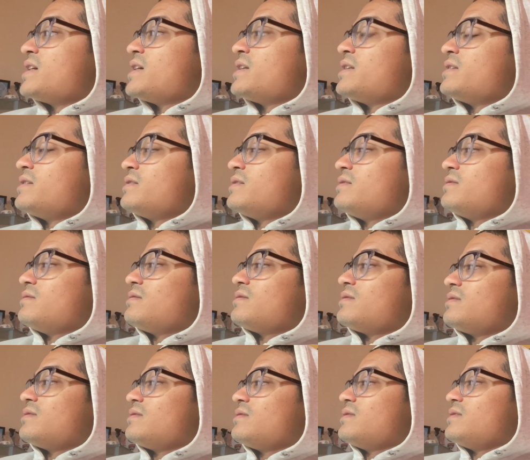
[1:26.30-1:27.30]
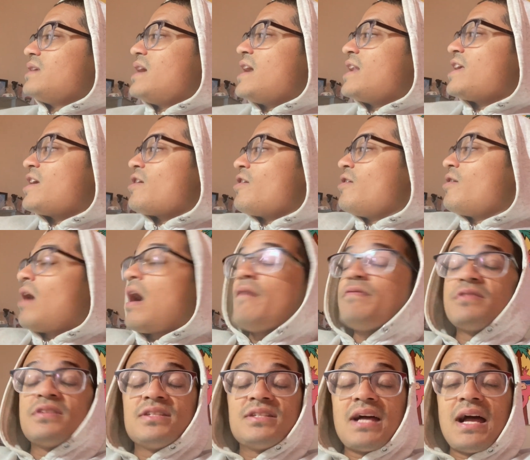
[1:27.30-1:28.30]
and Eddie Hearn
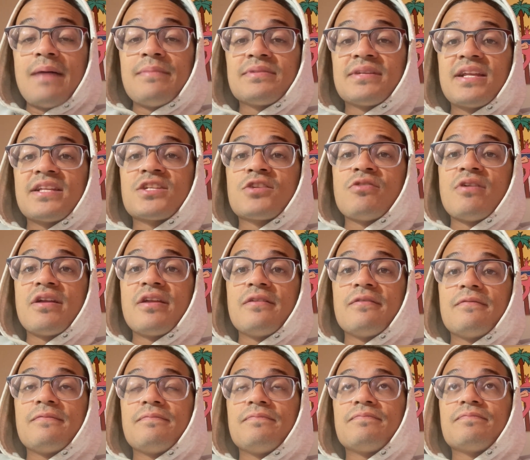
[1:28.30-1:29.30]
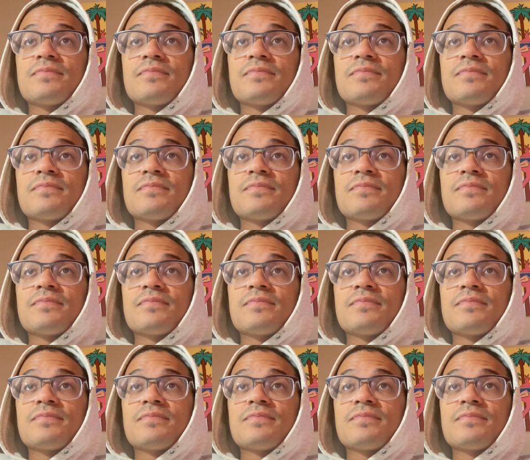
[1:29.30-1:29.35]
oftentimes gets credit